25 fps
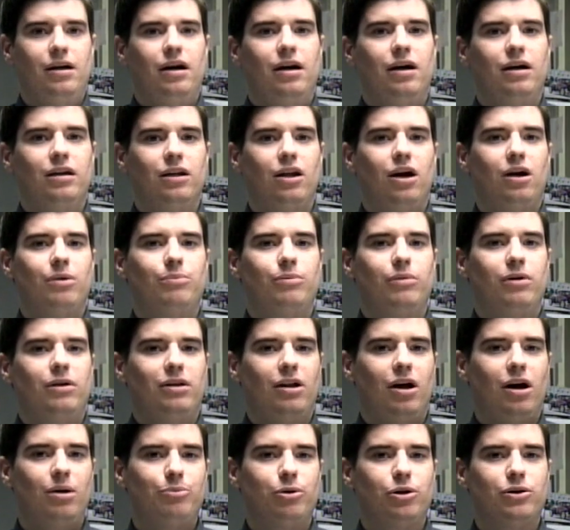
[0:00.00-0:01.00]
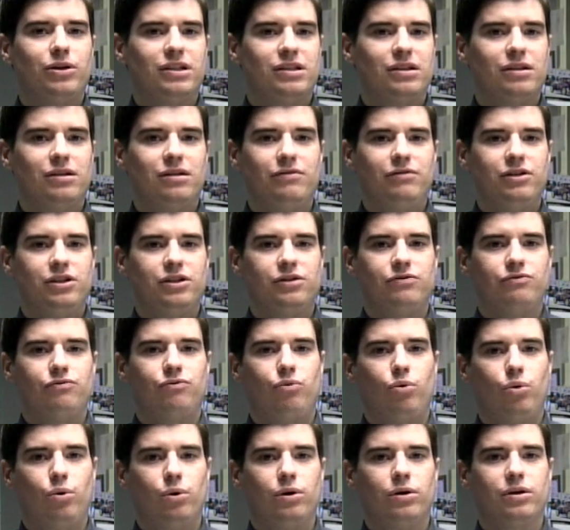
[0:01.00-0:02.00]
Lompoc is in Division
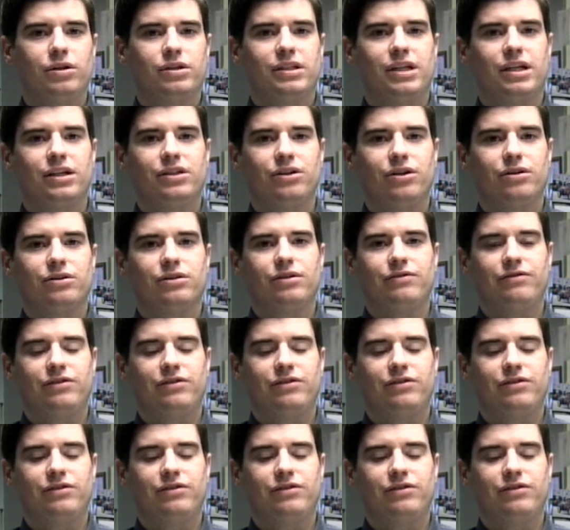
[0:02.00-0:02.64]
4, St. Joseph